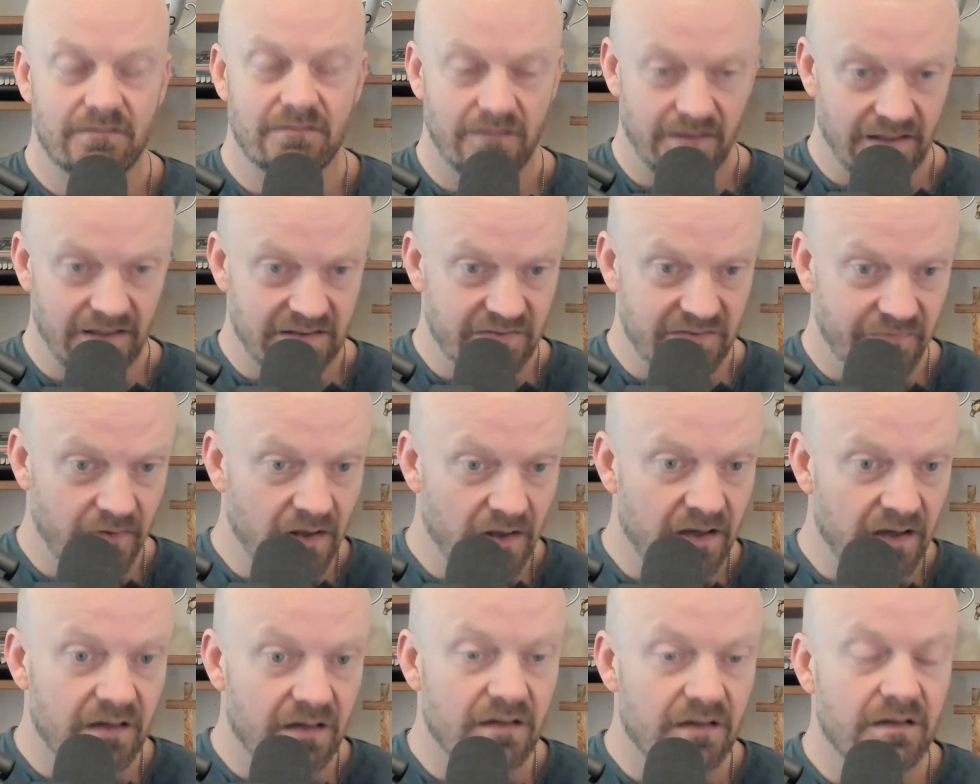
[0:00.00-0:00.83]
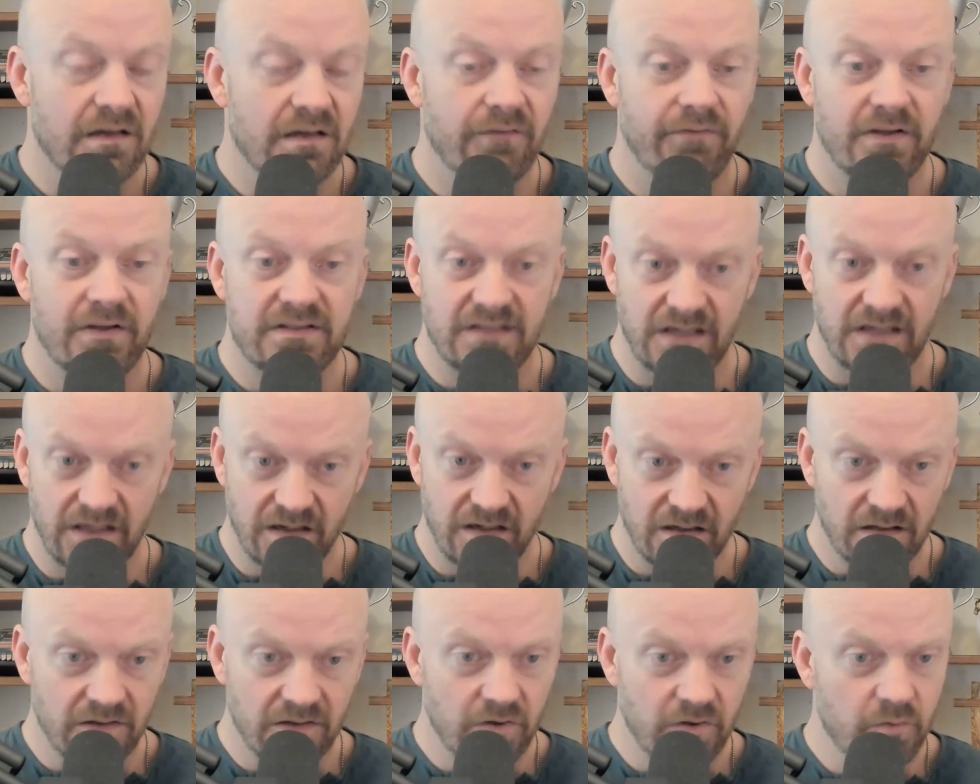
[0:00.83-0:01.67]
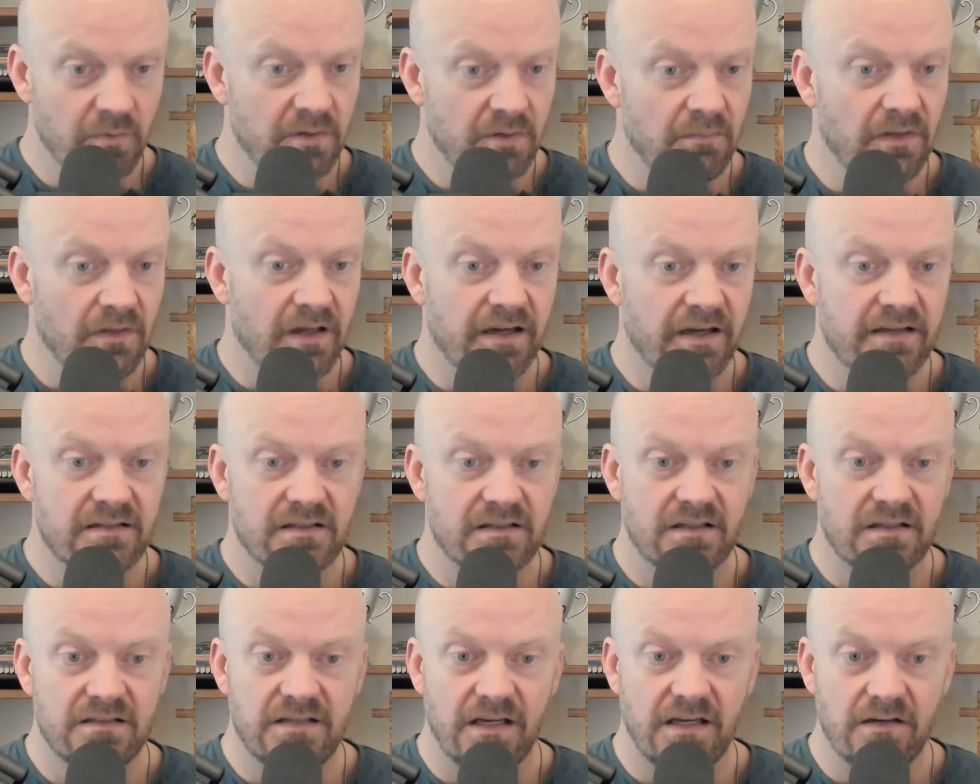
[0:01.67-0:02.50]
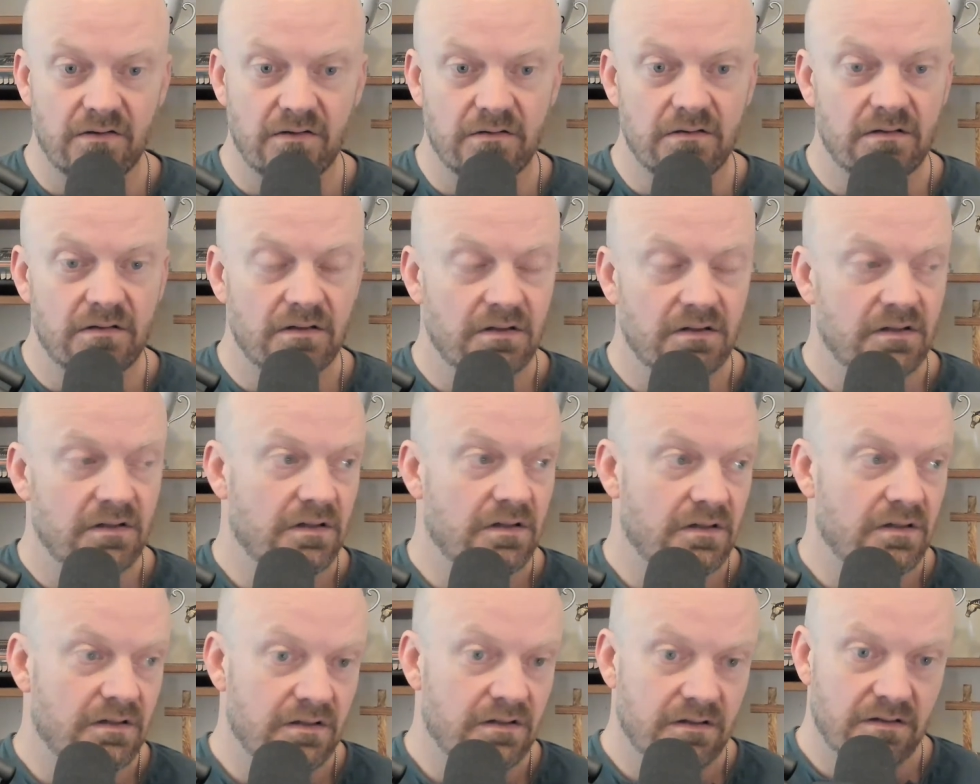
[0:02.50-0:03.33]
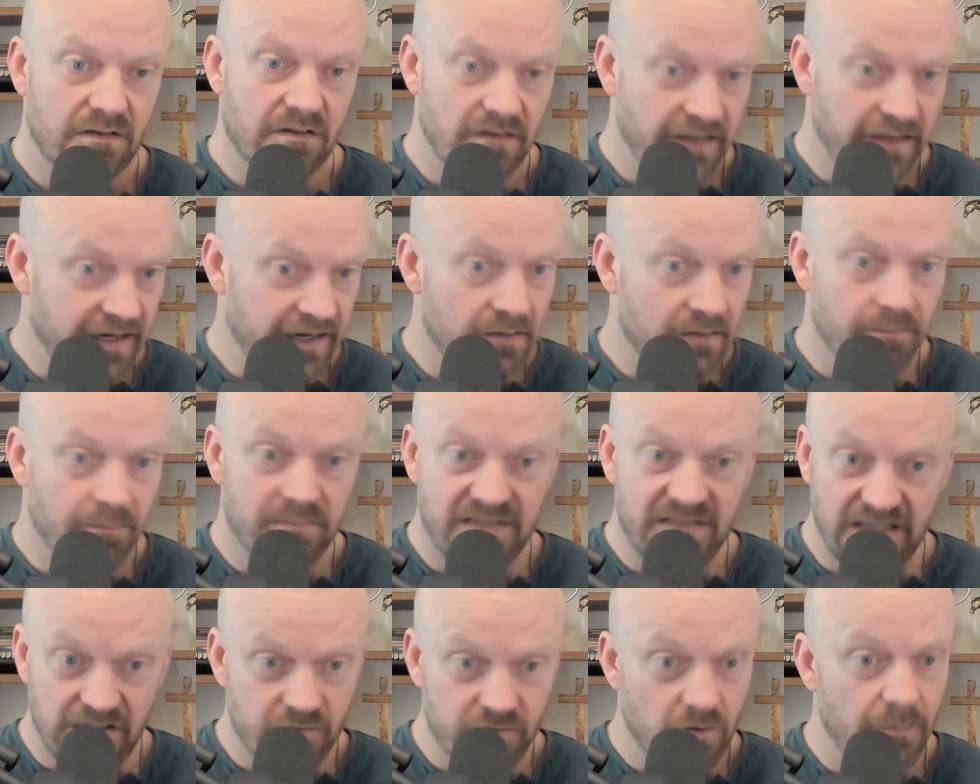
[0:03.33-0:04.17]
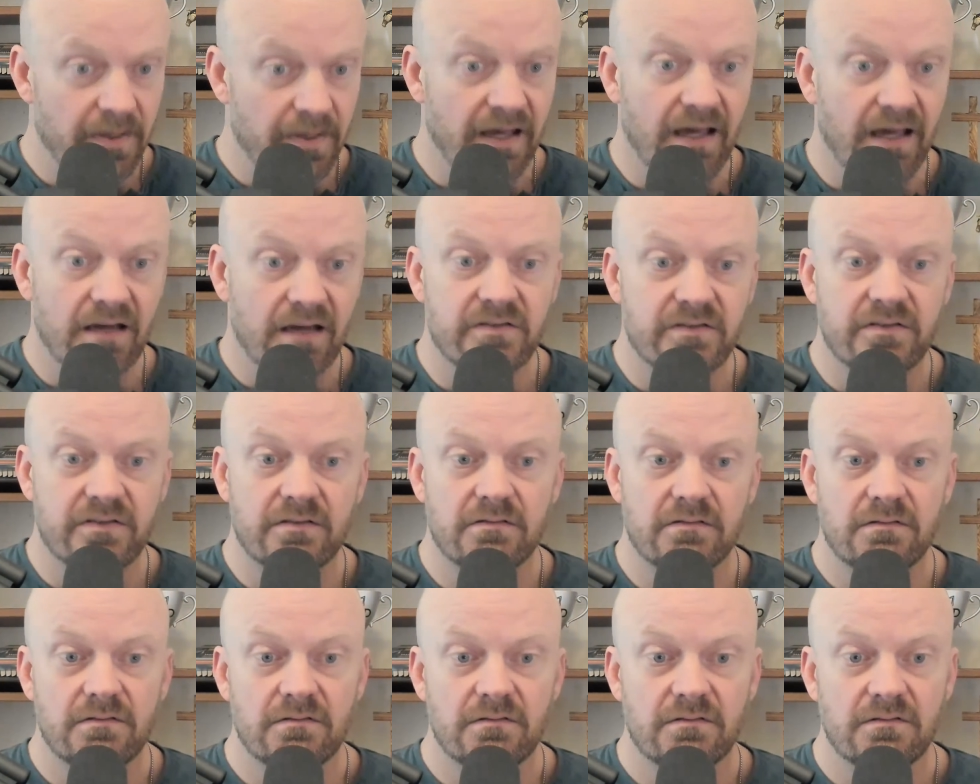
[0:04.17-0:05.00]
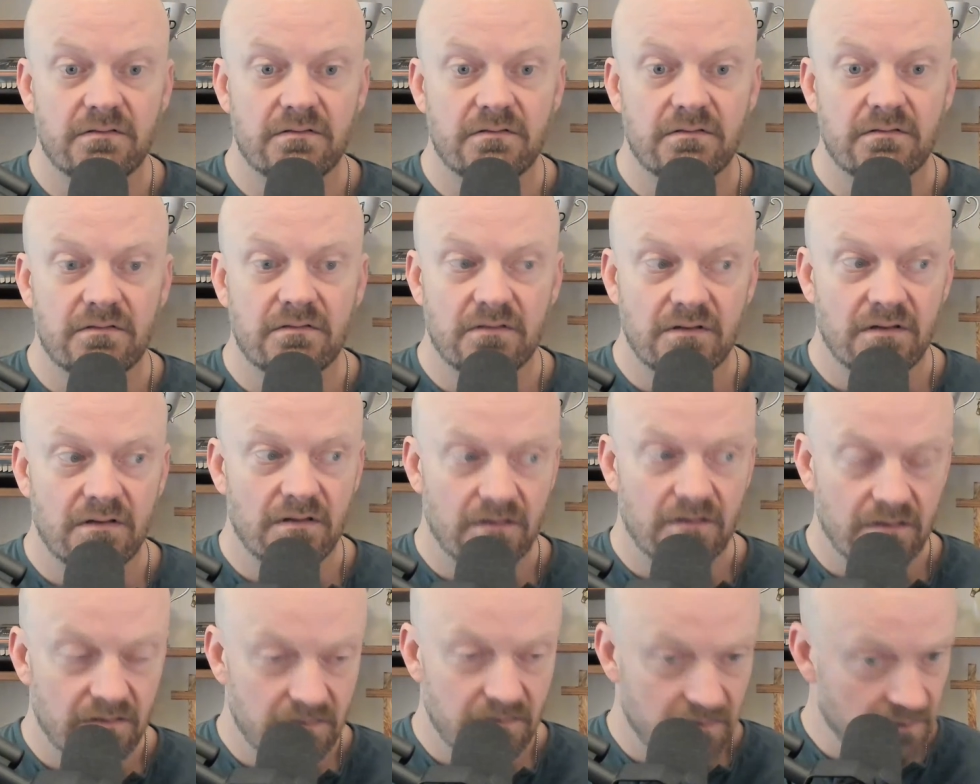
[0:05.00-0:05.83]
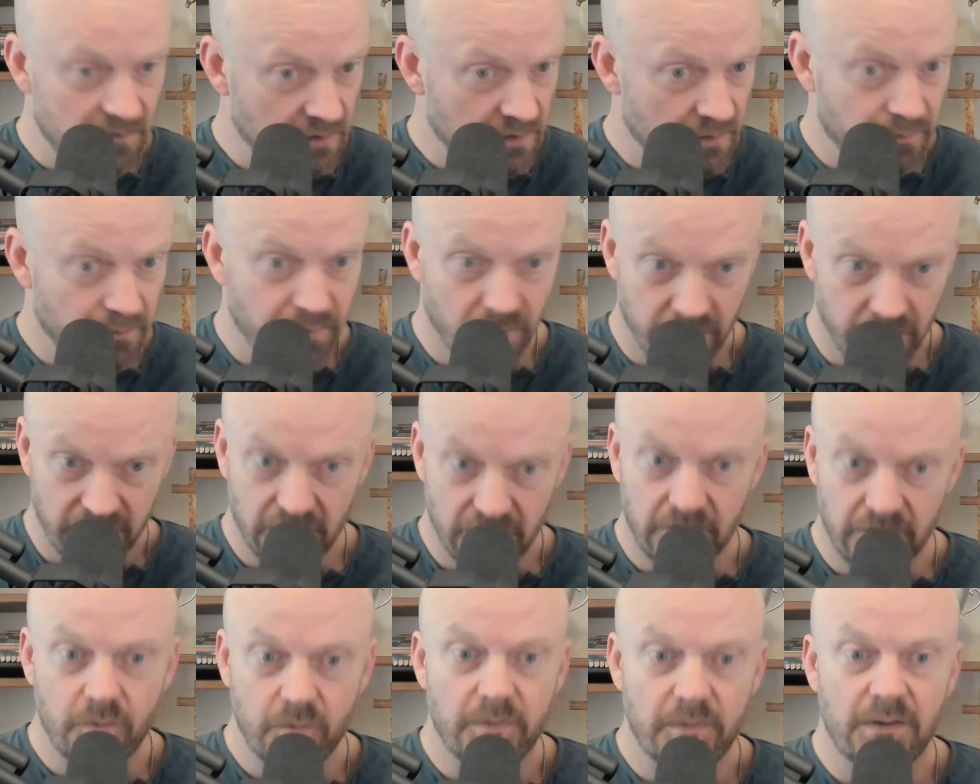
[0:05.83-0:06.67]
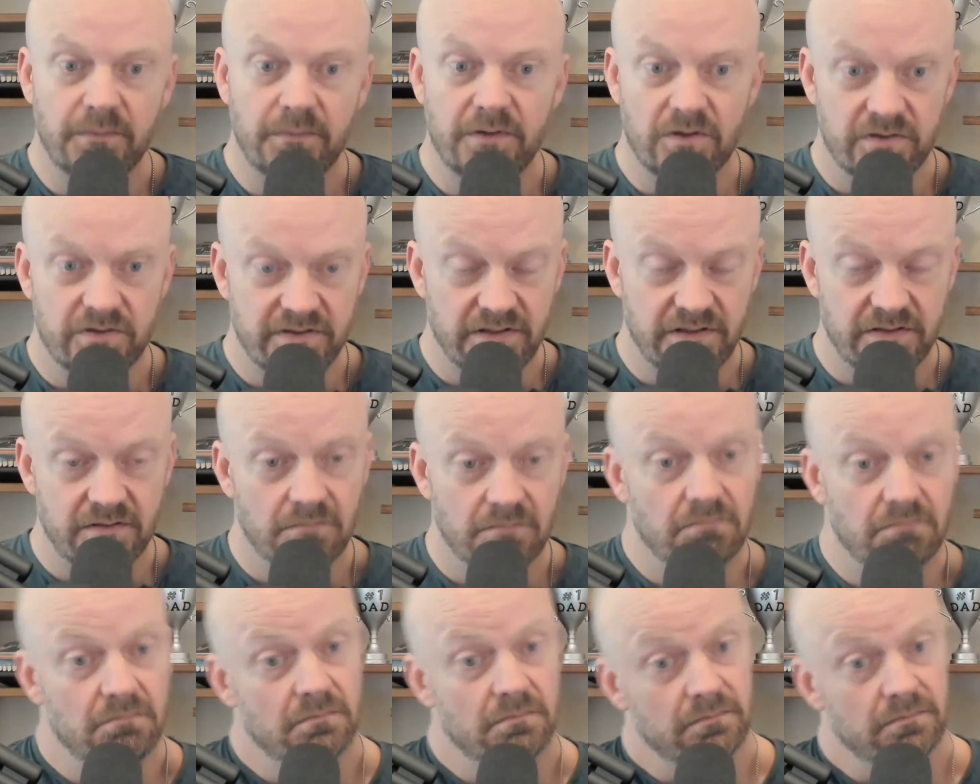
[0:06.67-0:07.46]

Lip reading: that's fine. If it's in an aluminum-lined container, like Tetra Paks, you're putting aluminum in your system.